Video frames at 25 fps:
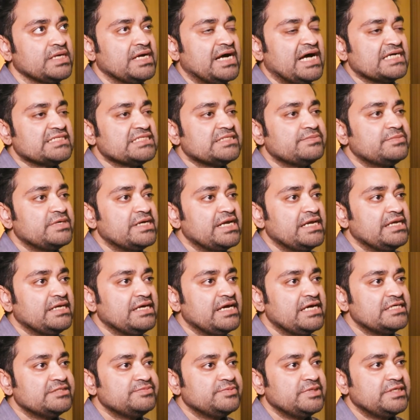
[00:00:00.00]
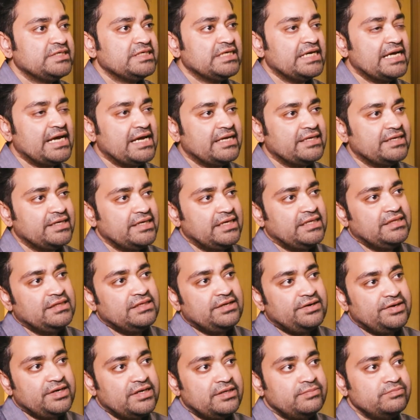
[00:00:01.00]
customer engagement
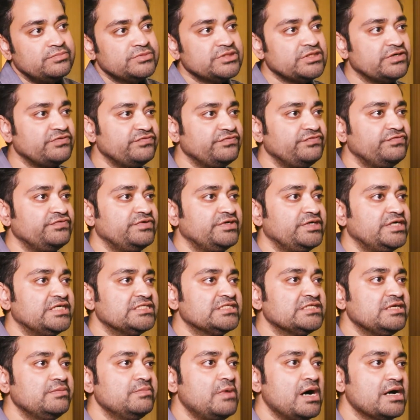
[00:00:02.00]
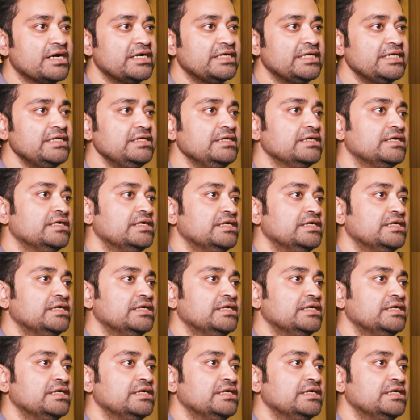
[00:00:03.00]
in the realms of digital marketing,